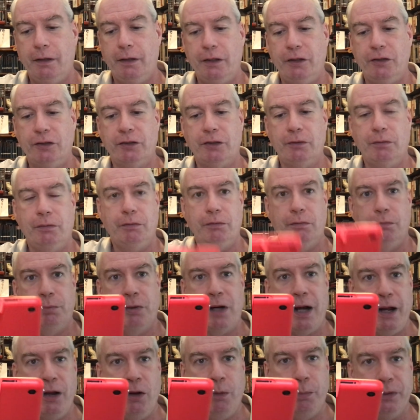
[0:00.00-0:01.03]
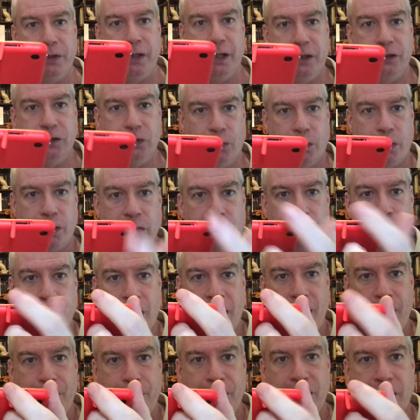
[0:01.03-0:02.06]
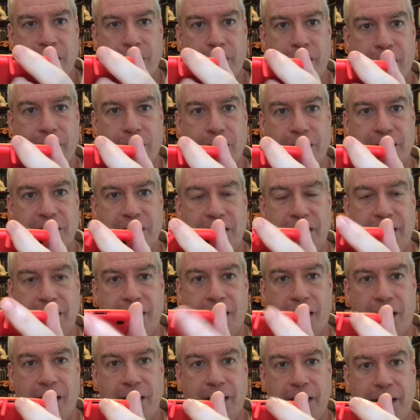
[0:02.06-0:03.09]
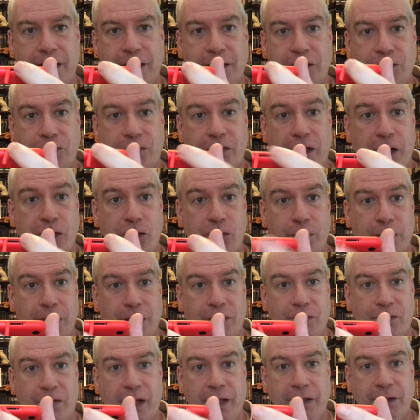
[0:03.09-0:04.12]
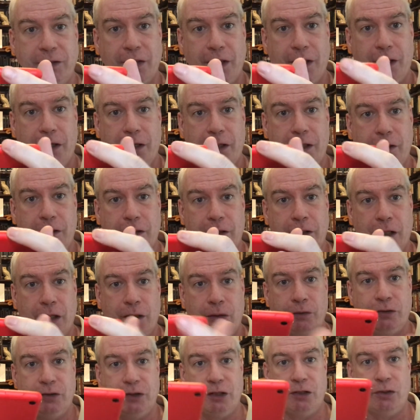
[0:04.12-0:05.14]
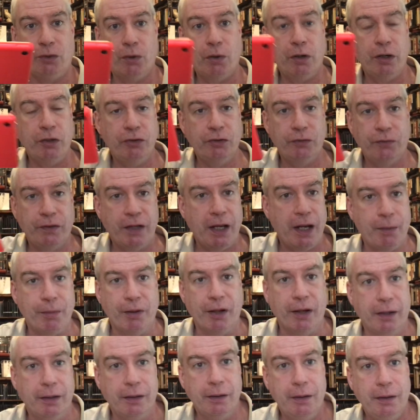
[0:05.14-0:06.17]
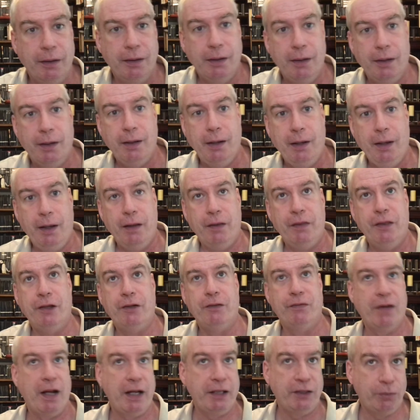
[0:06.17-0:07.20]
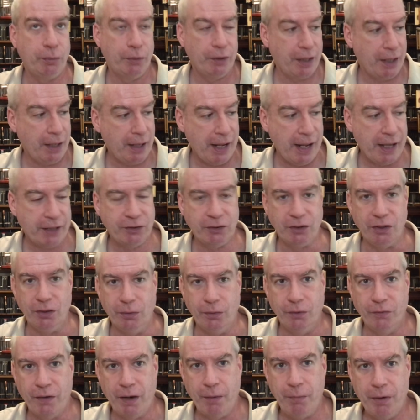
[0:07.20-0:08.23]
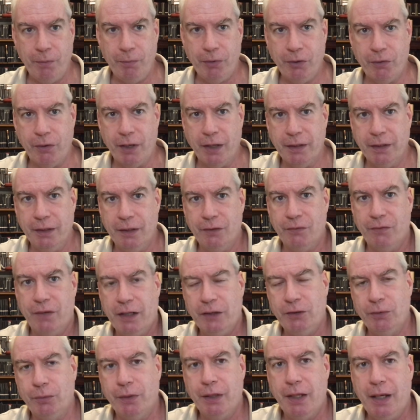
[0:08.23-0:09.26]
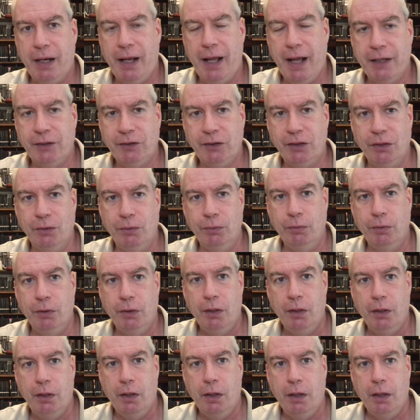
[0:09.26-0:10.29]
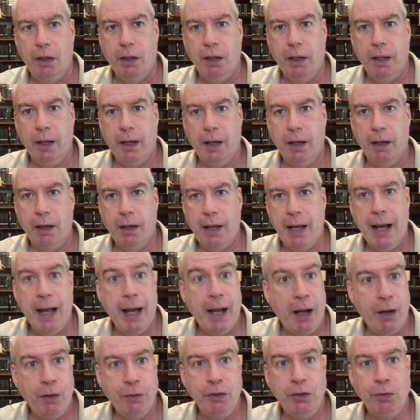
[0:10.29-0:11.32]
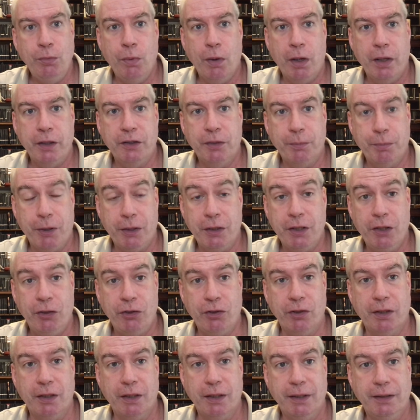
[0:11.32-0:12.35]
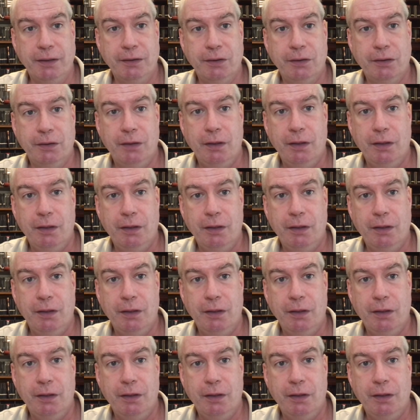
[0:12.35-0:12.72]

Just pry open that door, you pop in the micro SD card, it is flush with the device, close the door and just forget about it. The device will then ask you, if I remember correctly, the device will then ask you, uh, how you want to partition things.